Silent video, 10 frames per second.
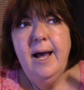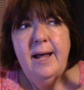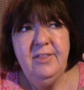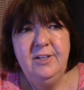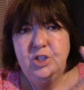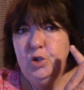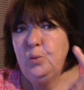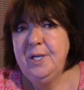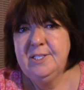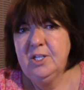I think two
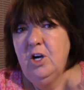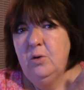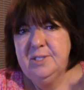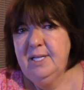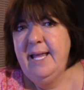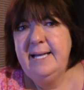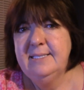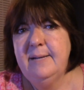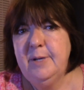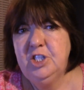weeks ago was the last
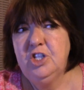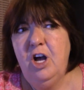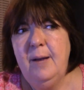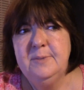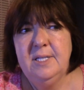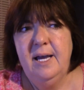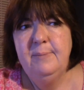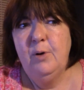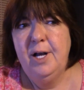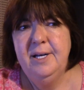time I shopped. I
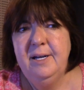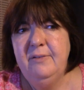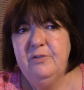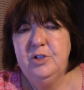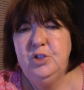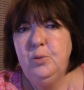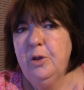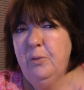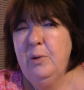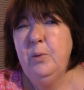bought enough for two or
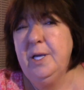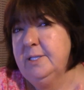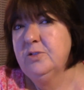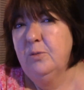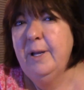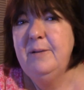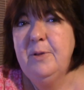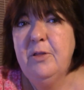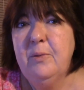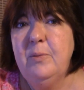three weeks, so it might have
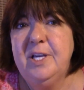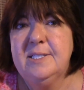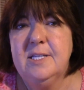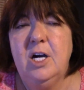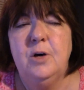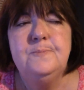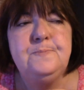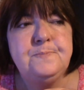been three weeks ago.